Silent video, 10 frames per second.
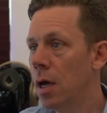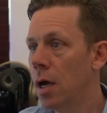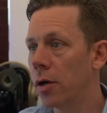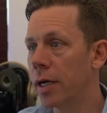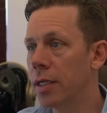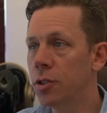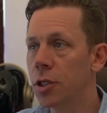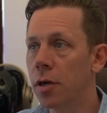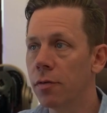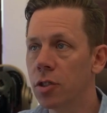Okay,
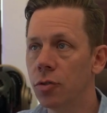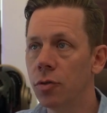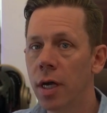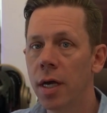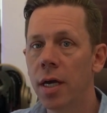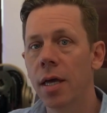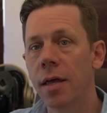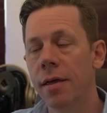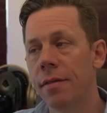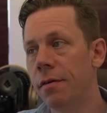switching over to
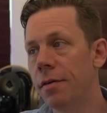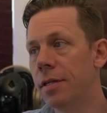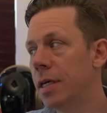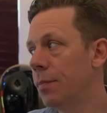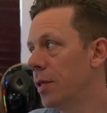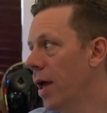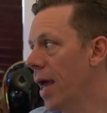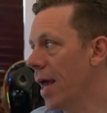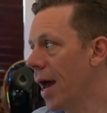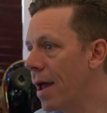the Tiblio
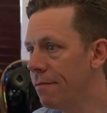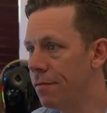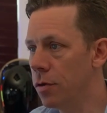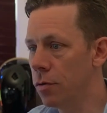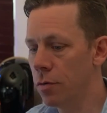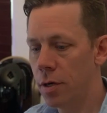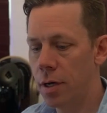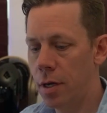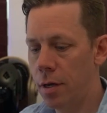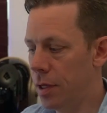AI view
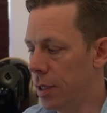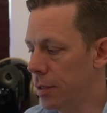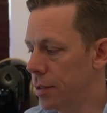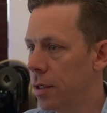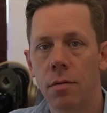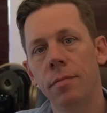of this,